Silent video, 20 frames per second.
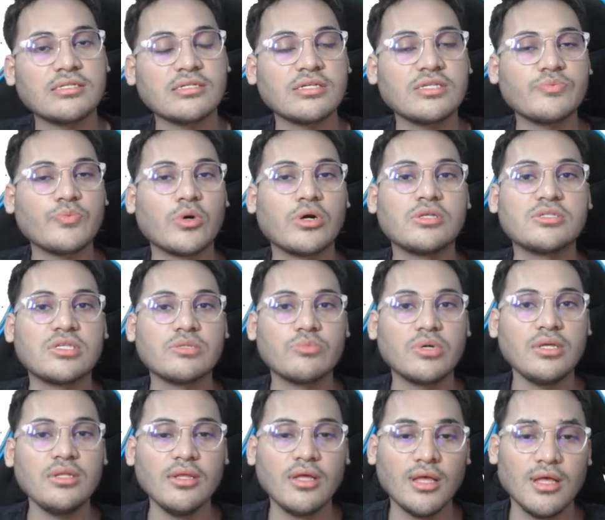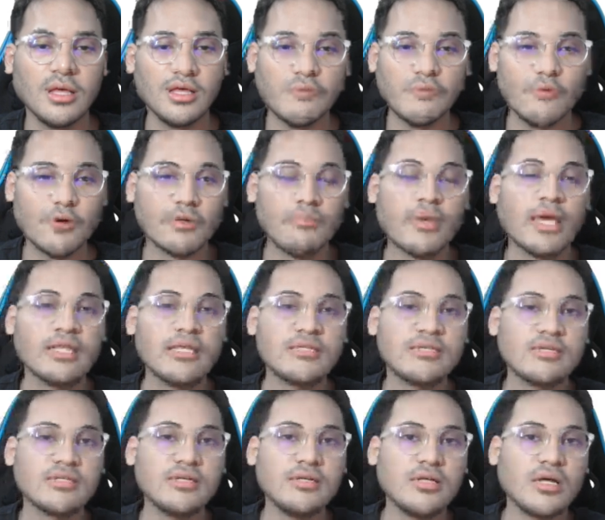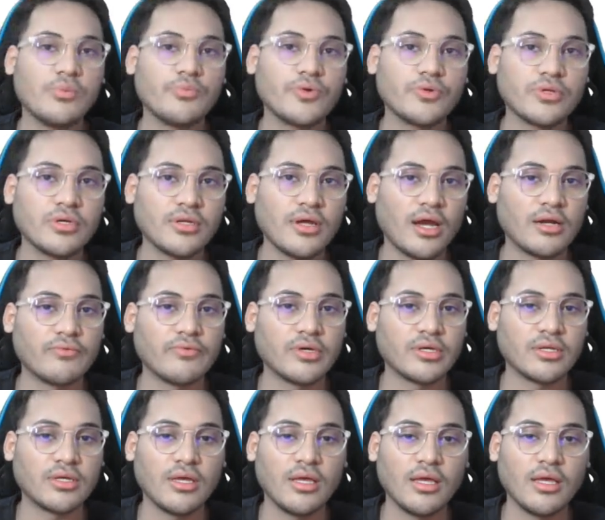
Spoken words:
responsible for managing the computer hardware.